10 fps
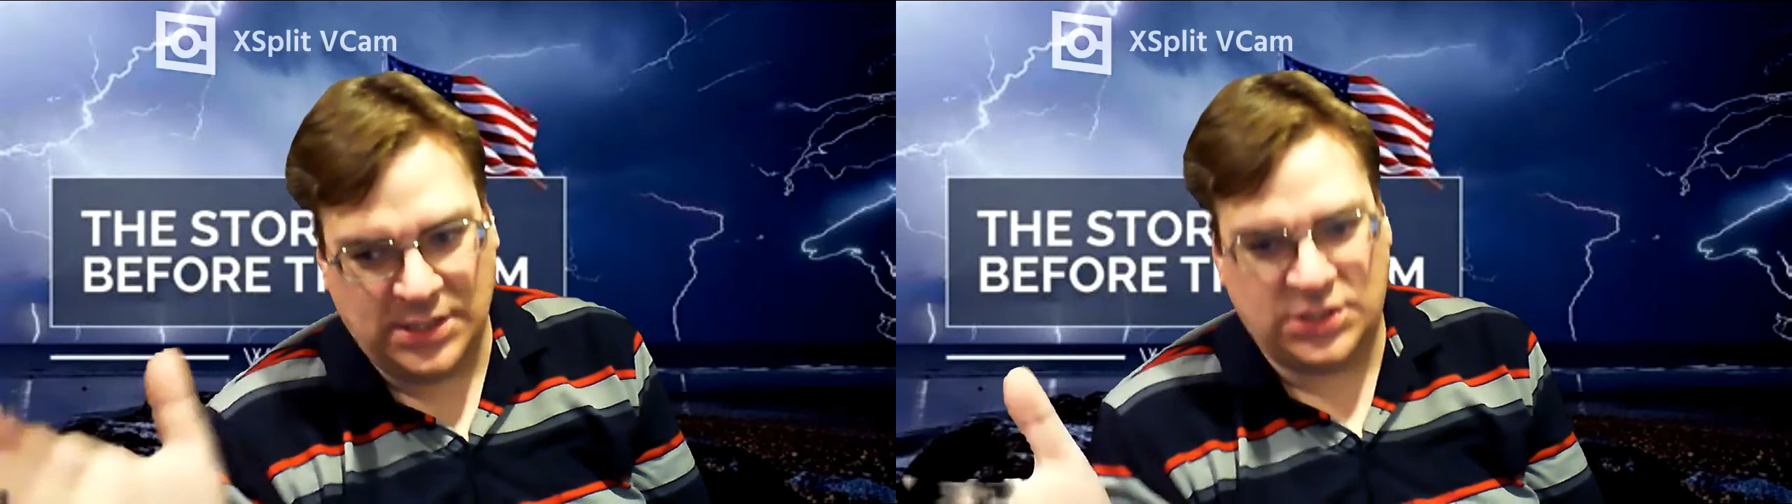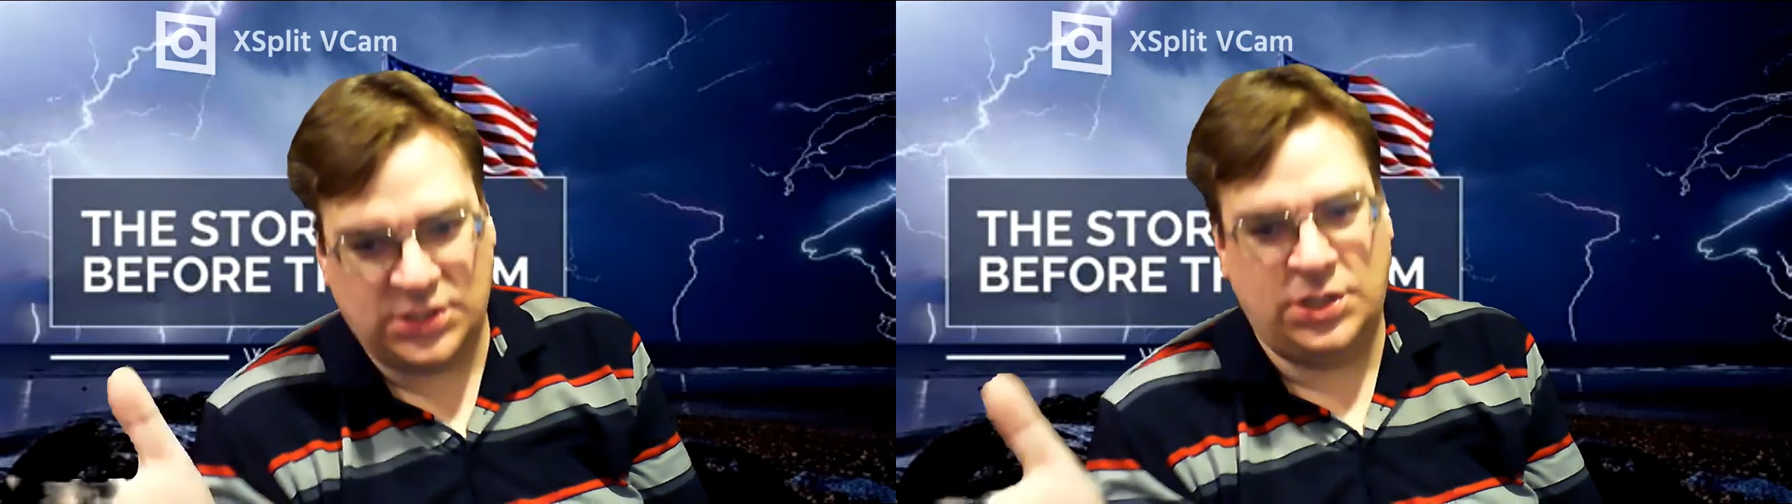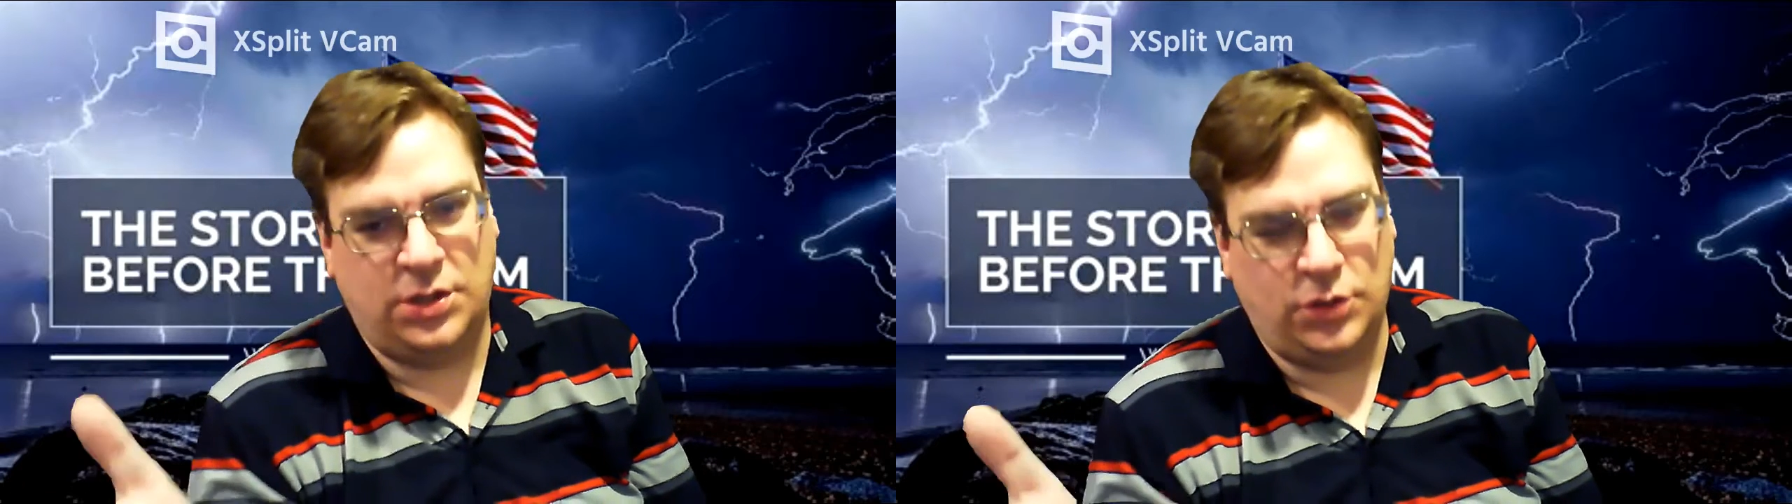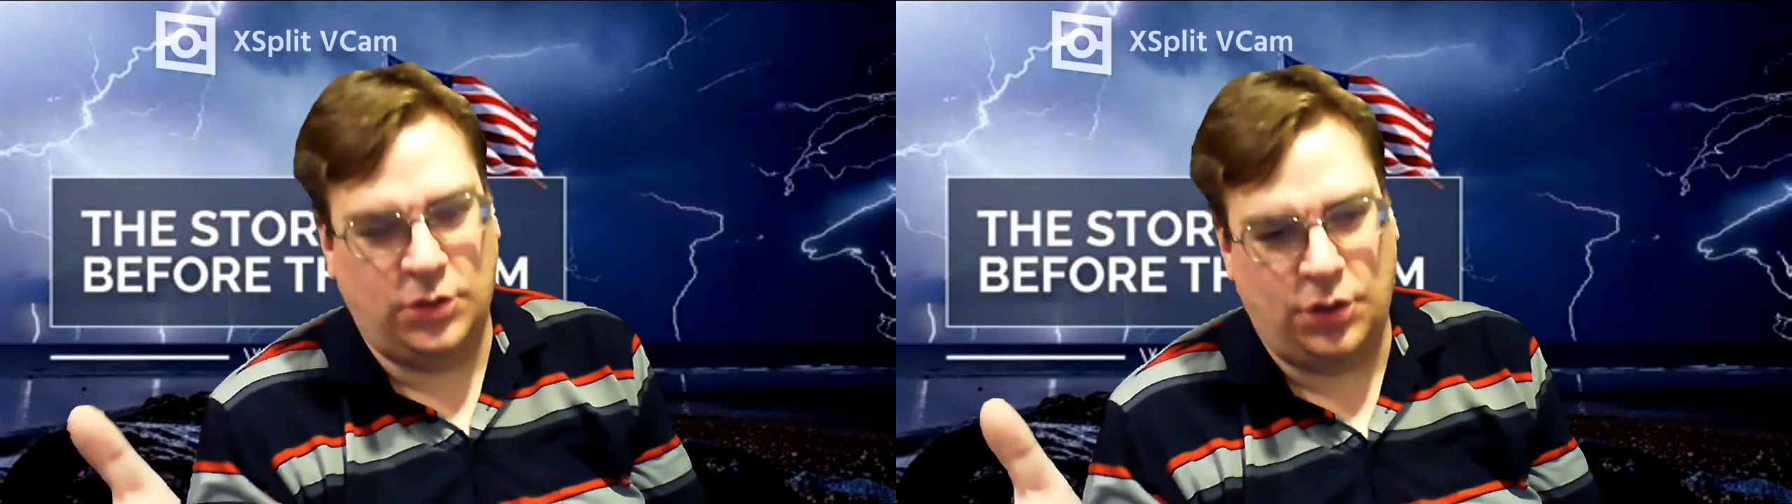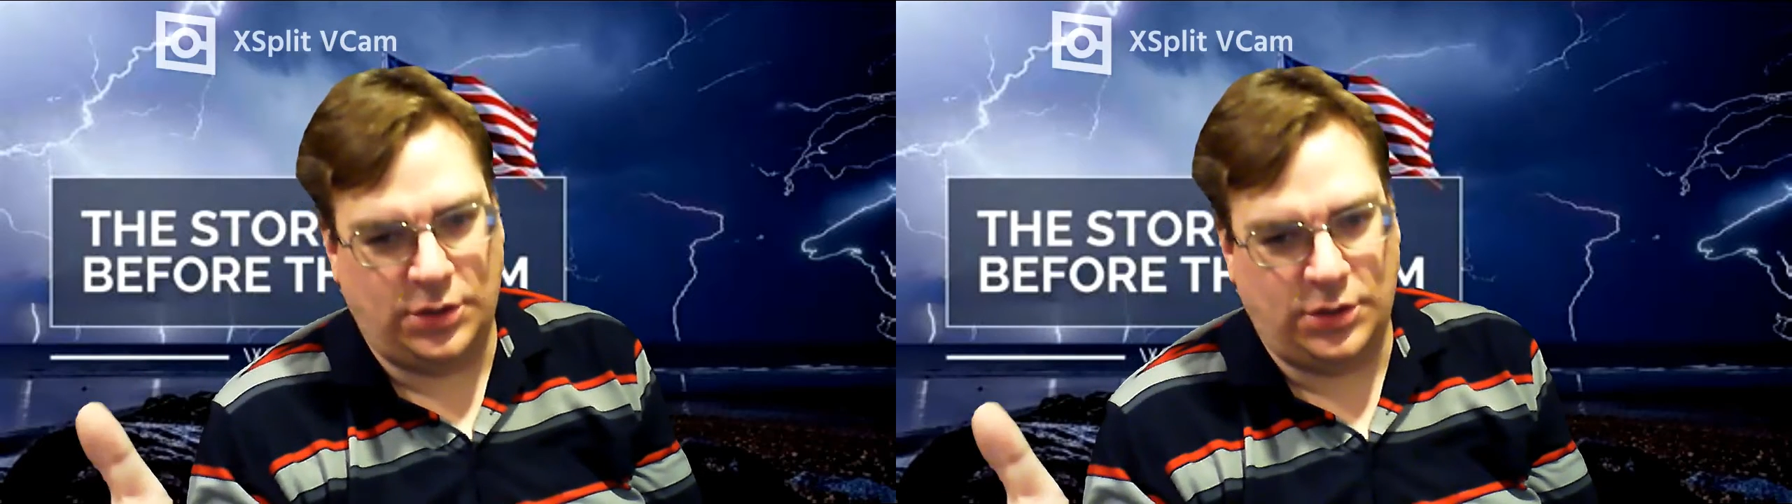
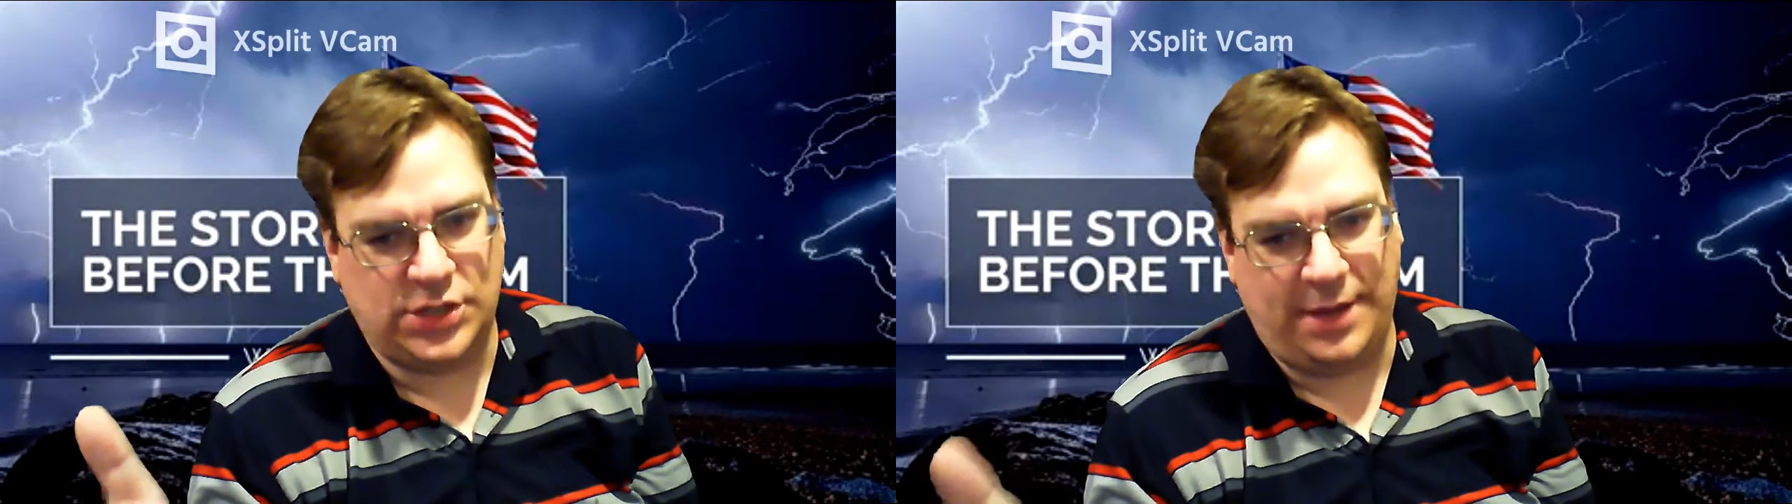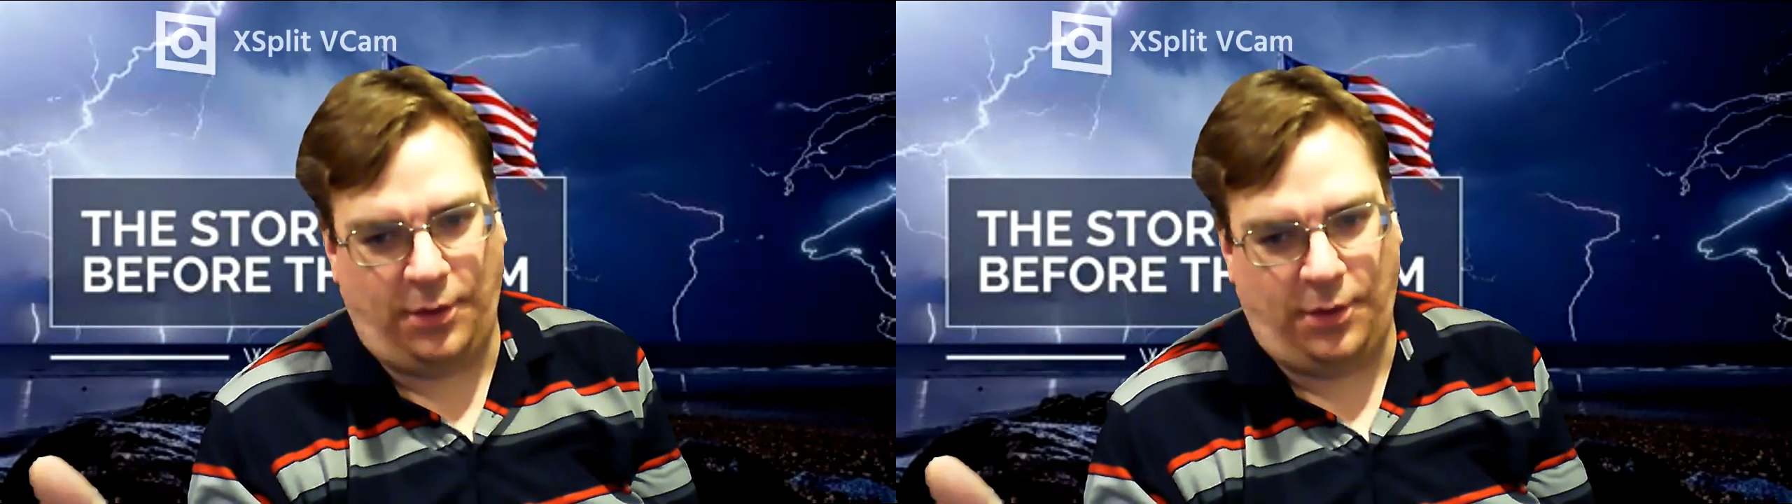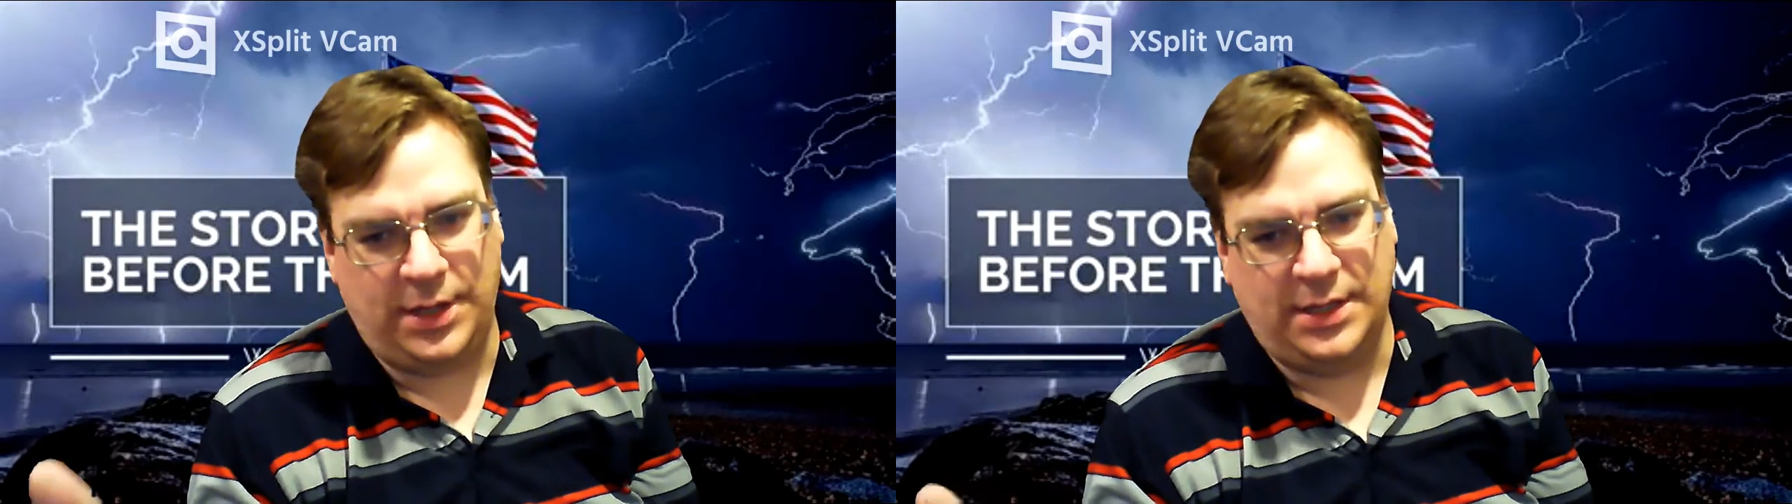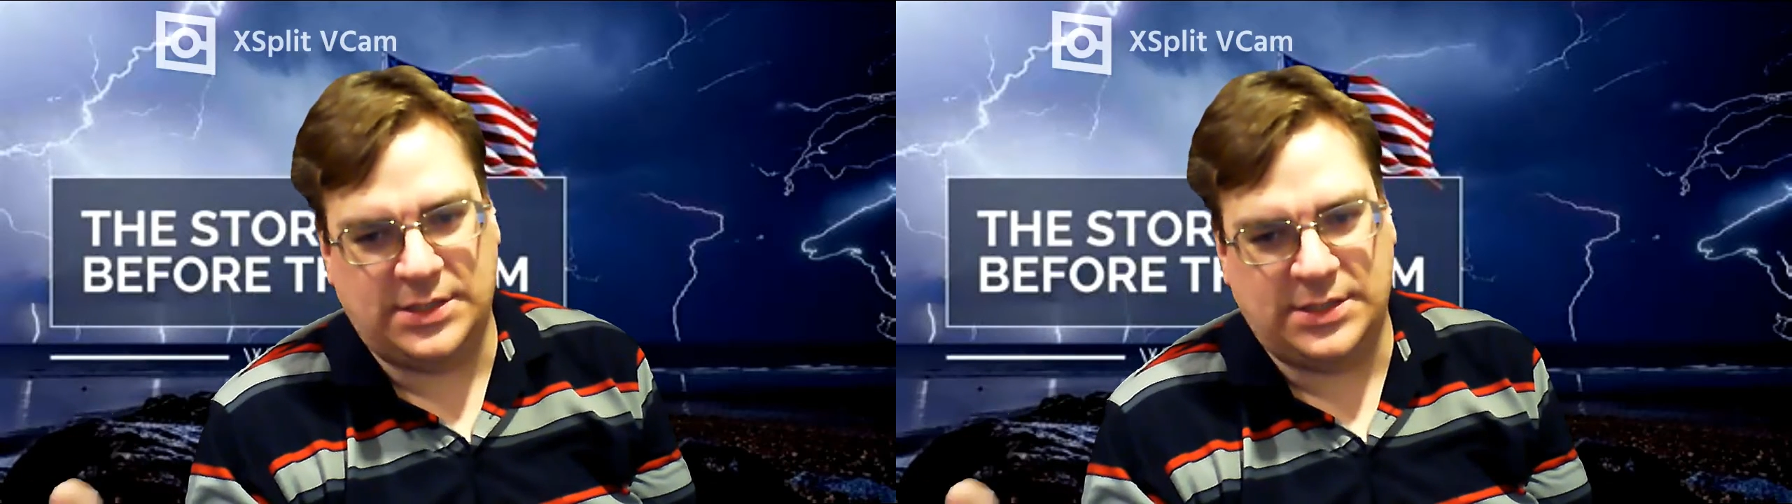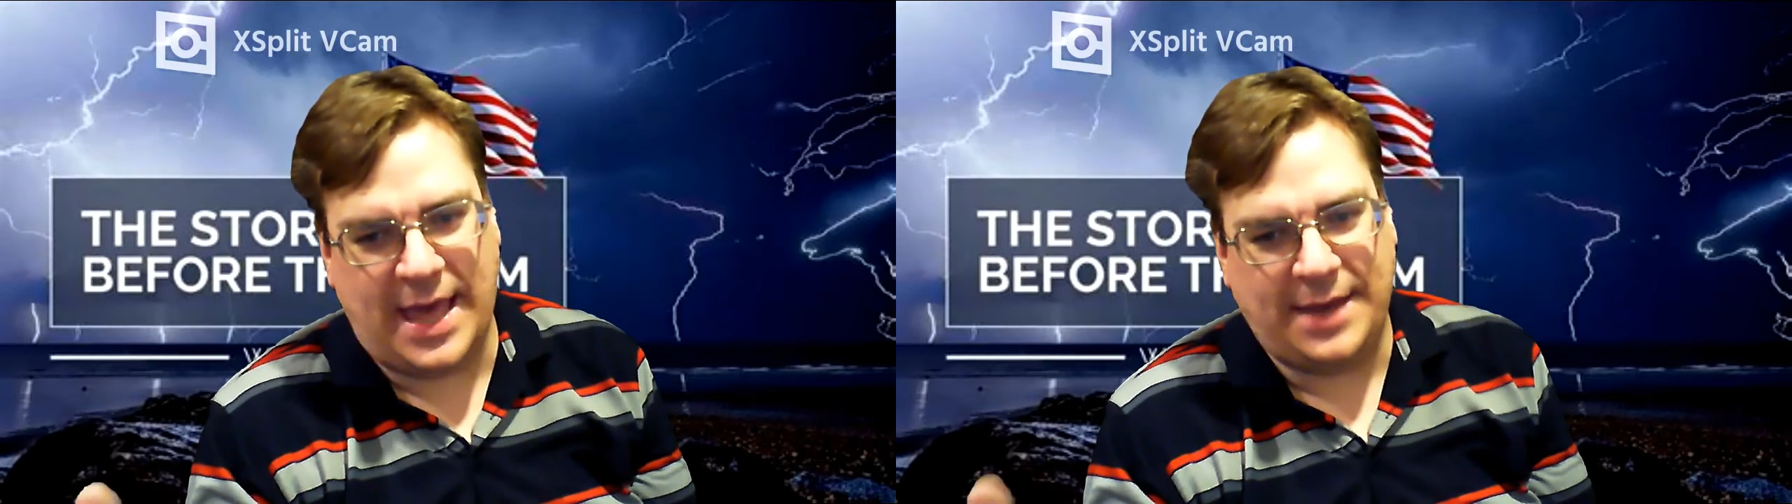institutional cycle is,
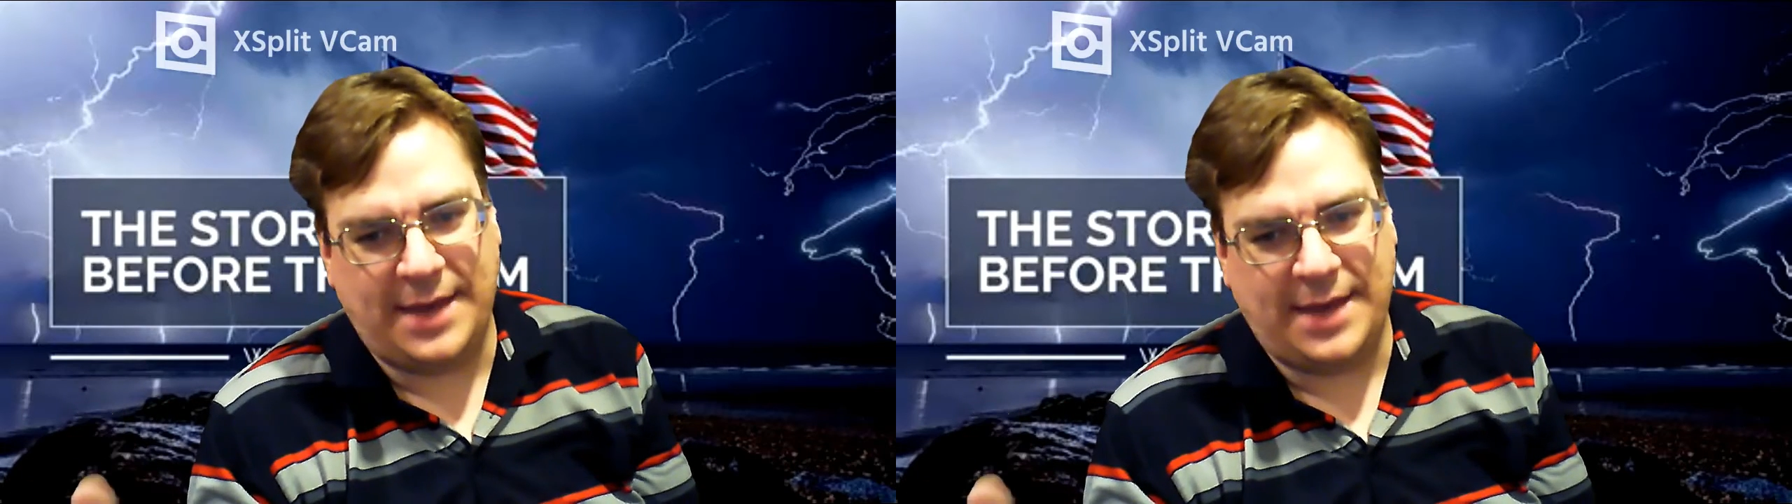that